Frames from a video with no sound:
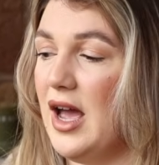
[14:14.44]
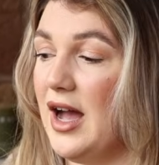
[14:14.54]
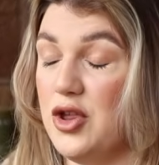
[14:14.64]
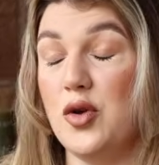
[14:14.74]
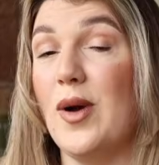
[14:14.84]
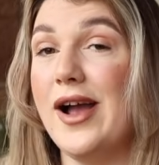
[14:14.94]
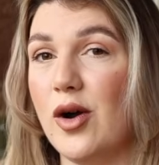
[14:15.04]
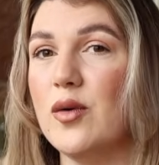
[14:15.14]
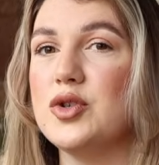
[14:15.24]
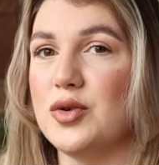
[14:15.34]
and you wear
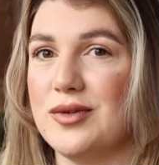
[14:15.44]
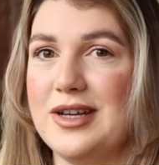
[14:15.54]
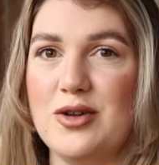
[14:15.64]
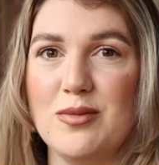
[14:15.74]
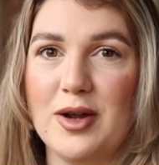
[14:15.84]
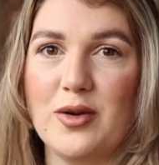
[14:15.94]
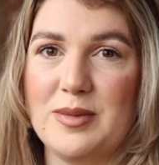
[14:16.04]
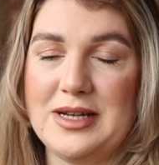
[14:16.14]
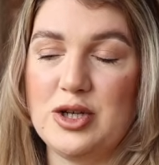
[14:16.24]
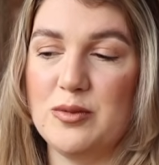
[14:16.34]
gold jewellery, you might not
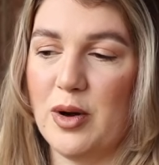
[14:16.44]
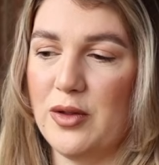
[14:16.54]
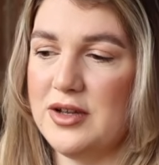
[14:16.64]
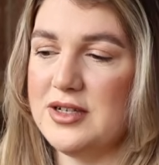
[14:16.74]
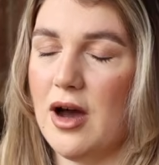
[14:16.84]
be too bothered.